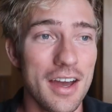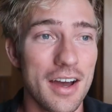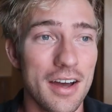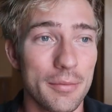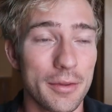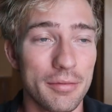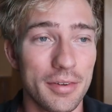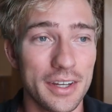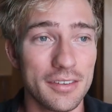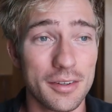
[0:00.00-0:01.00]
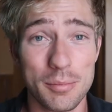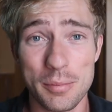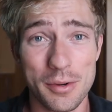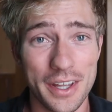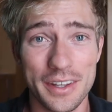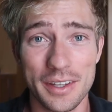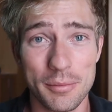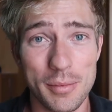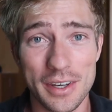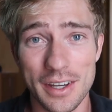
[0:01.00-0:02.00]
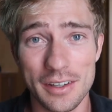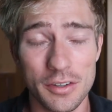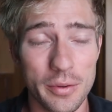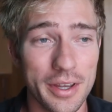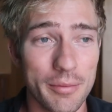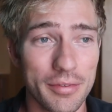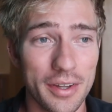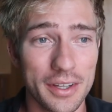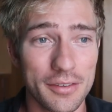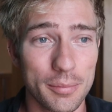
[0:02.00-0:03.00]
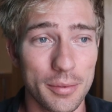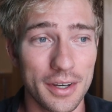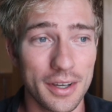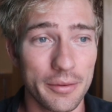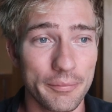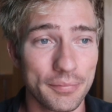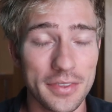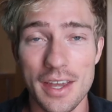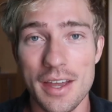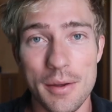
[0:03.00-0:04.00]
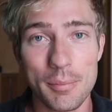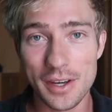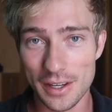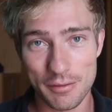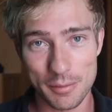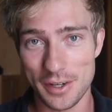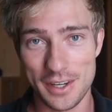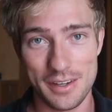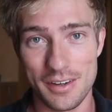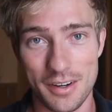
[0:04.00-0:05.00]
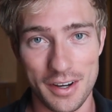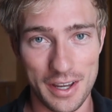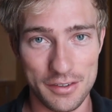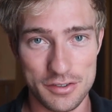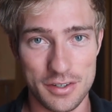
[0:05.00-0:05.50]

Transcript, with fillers: Um, the flights, some people had like midnight, 2 a.m. flights, but um, meeting everybody here has